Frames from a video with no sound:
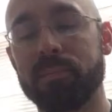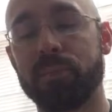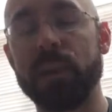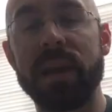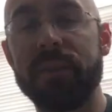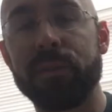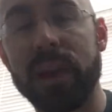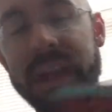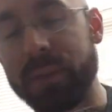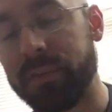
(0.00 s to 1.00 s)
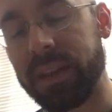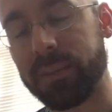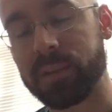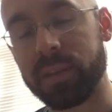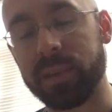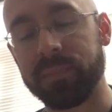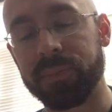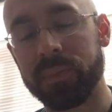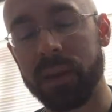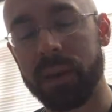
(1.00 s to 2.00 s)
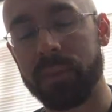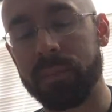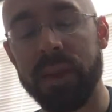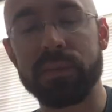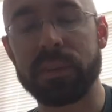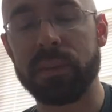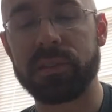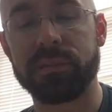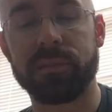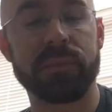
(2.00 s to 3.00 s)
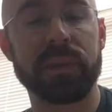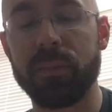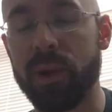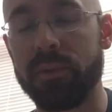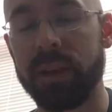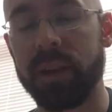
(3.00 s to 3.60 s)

Prepay for an item at a vending machine. Pay for somebody's Subway